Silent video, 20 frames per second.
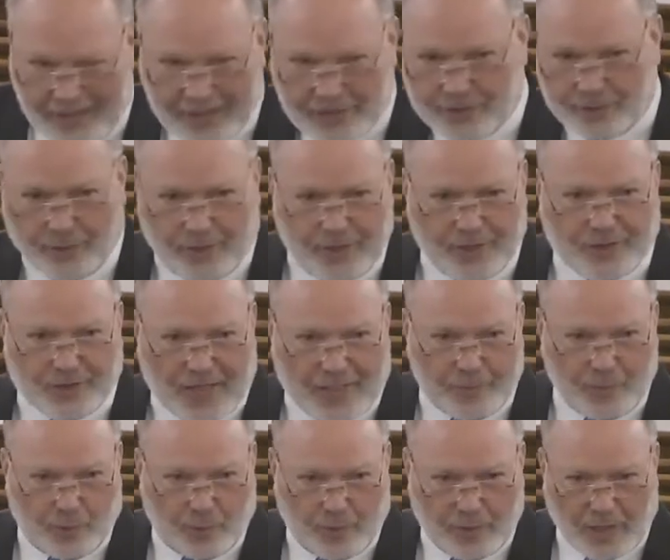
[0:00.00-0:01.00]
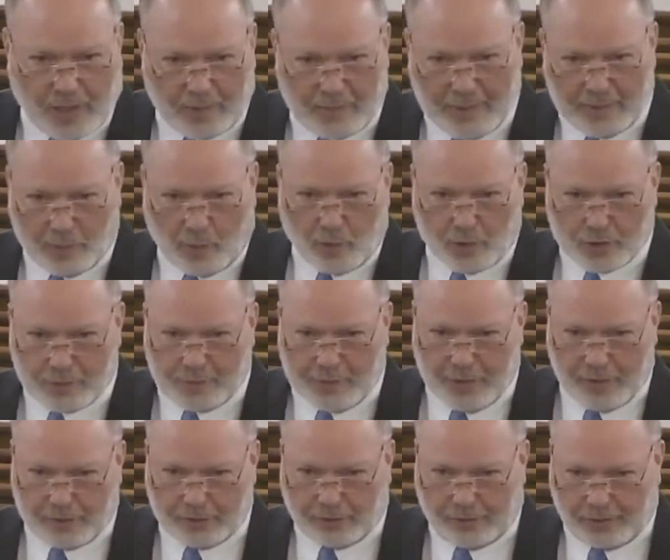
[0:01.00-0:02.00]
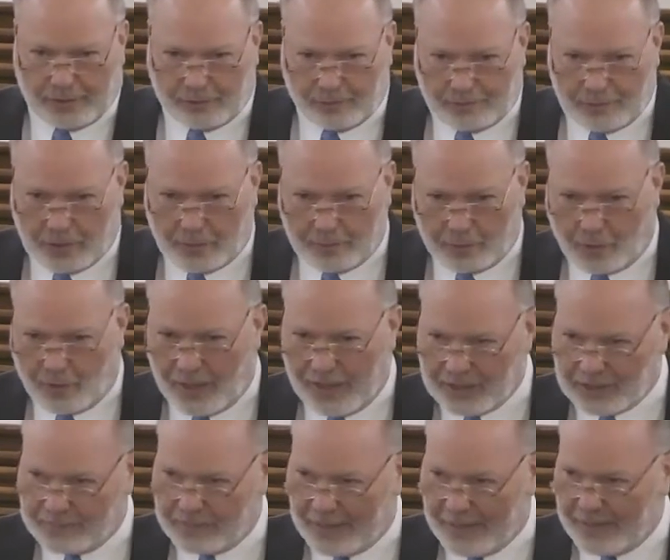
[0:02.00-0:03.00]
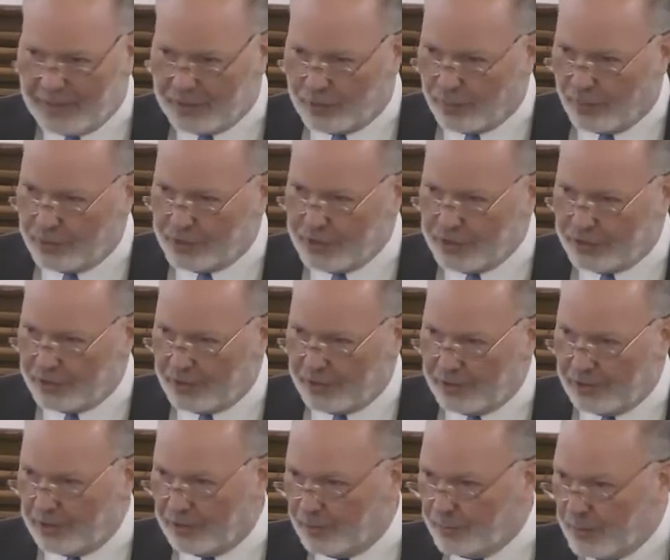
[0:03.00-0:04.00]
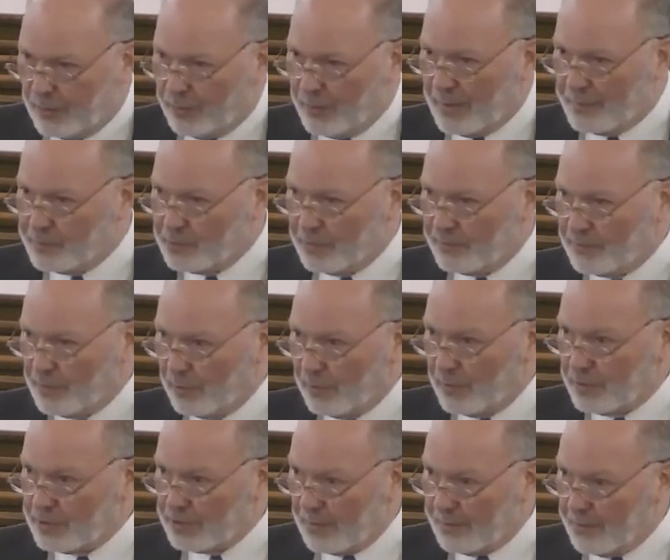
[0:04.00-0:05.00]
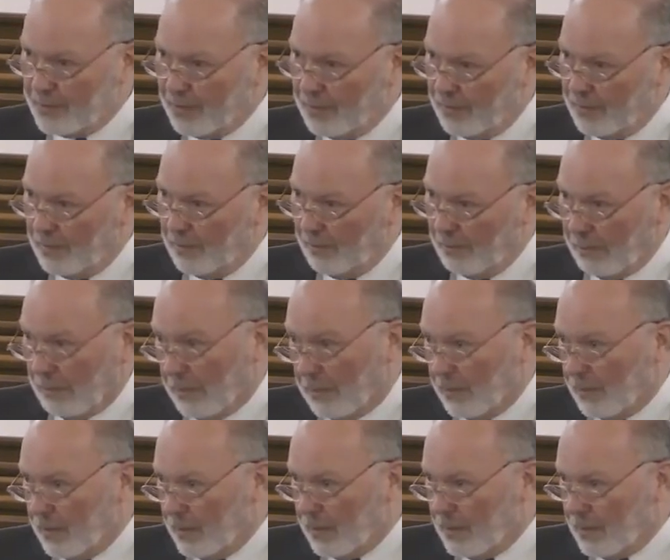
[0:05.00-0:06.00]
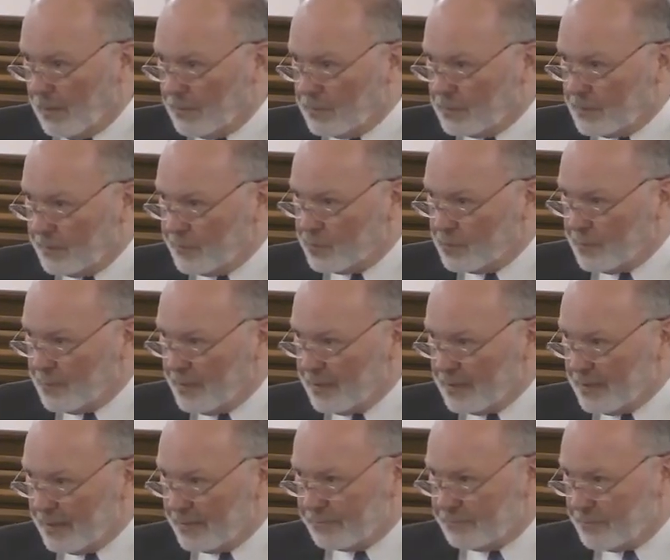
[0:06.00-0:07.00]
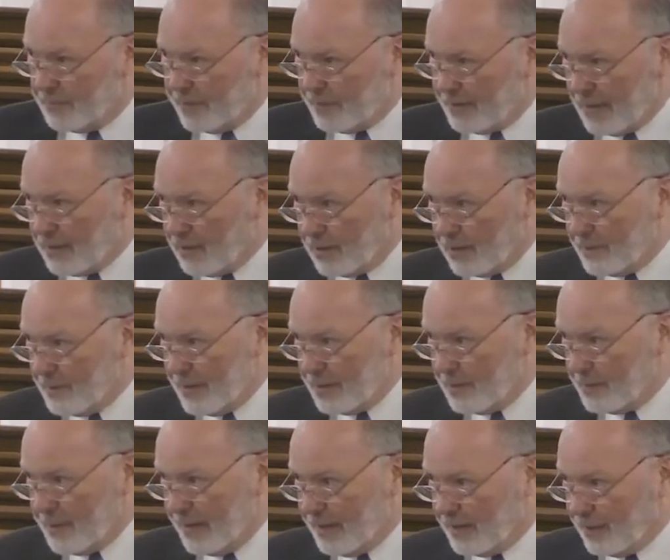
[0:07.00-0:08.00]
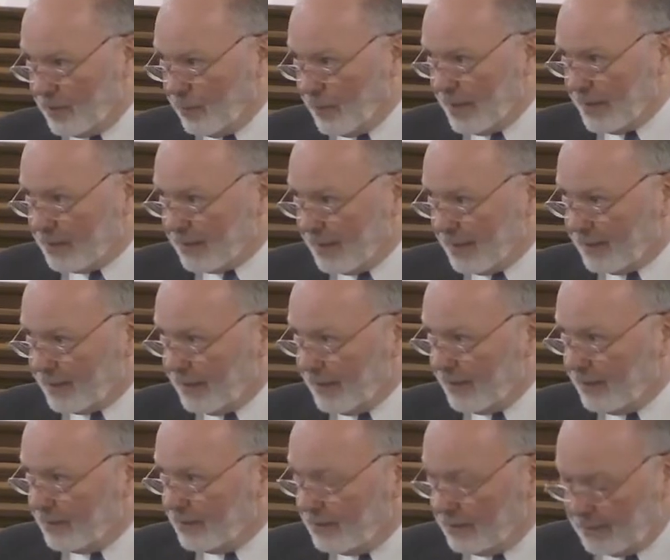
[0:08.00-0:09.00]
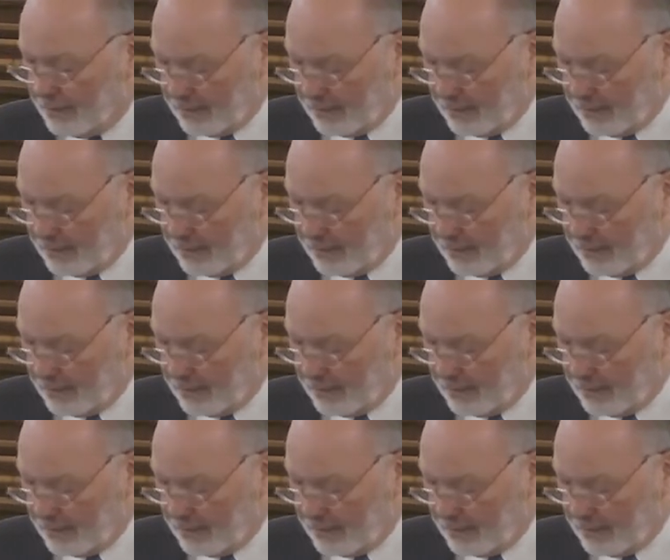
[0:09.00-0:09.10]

Is there any time when we ought to be more spiritual and, and Christ minded towards each other than when we observe the Lord's Supper? Seems to me that, that that ought to be the peak of the week right there.